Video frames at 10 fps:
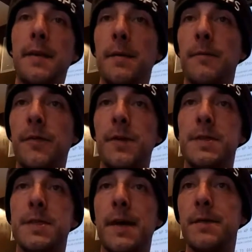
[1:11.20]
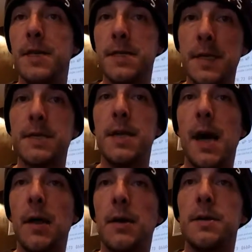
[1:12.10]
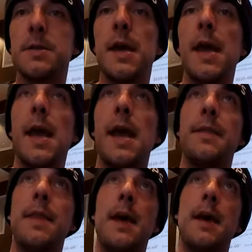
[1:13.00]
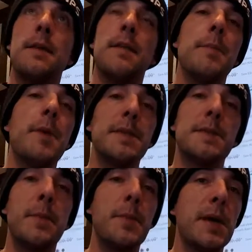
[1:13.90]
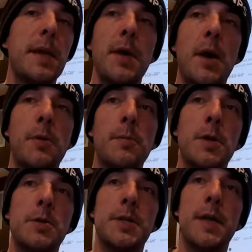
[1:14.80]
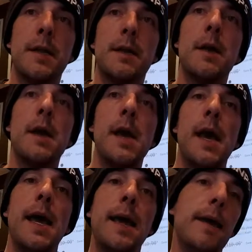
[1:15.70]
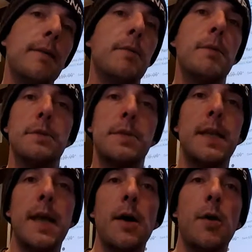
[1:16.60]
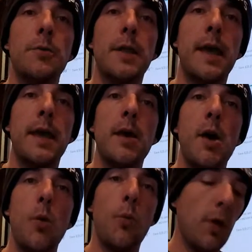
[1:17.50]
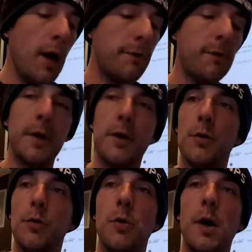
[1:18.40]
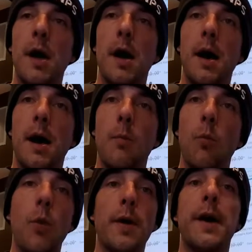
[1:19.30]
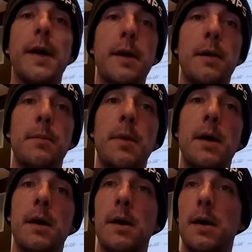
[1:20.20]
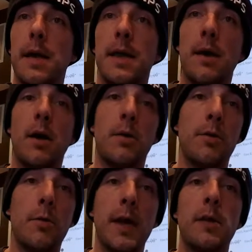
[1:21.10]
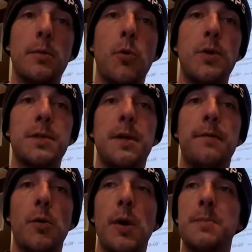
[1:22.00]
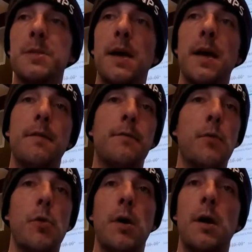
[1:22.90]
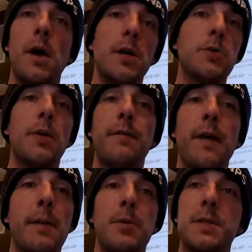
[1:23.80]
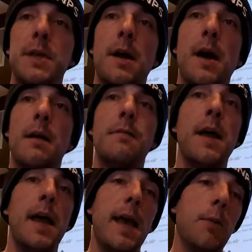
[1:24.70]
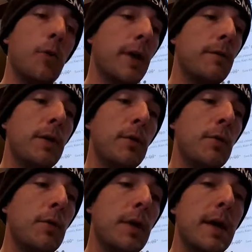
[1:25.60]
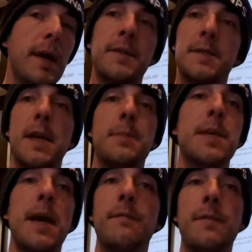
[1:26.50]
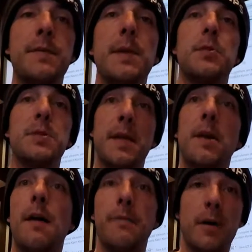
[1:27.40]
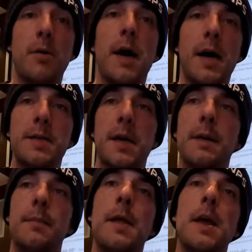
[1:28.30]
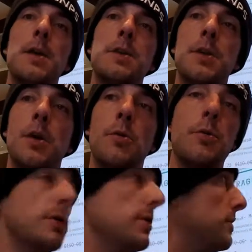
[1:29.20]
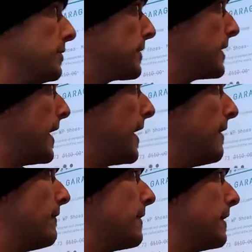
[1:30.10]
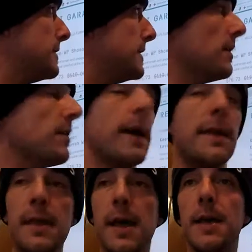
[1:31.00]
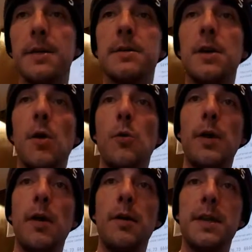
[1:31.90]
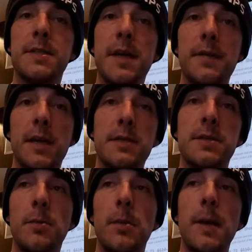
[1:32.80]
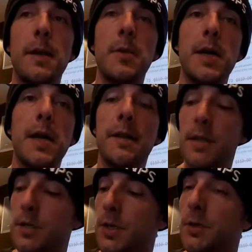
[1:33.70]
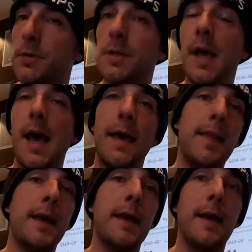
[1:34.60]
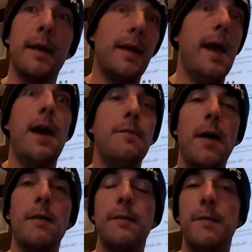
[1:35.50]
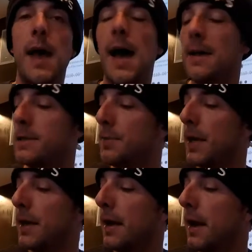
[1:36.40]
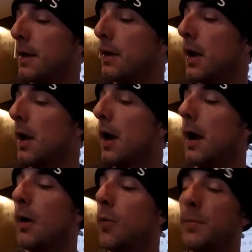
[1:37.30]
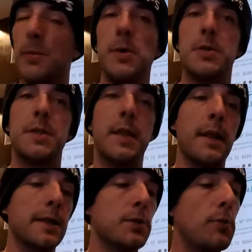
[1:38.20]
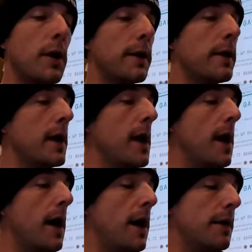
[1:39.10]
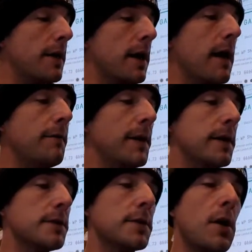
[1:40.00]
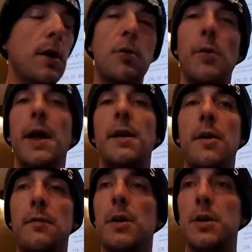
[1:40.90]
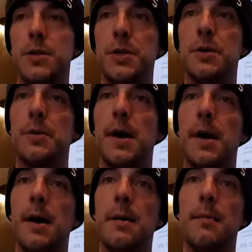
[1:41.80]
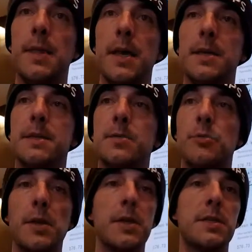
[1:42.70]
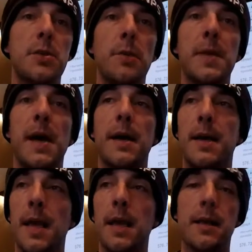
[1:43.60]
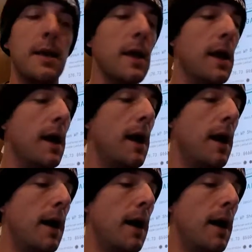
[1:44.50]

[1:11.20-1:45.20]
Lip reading: I got them for $76, and then they might send me an email promotion. Hey, today only, we'll offer you one item in the regular portion of our website for 25% off, and we'll give you at the same time 50% off a garage item. So you could have a deal like this where you're already saving a considerable amount of money on these shoes and then get half off of that depending on what promotion they like to run. The Covens are a great overall shoe. This really sold me on Keen.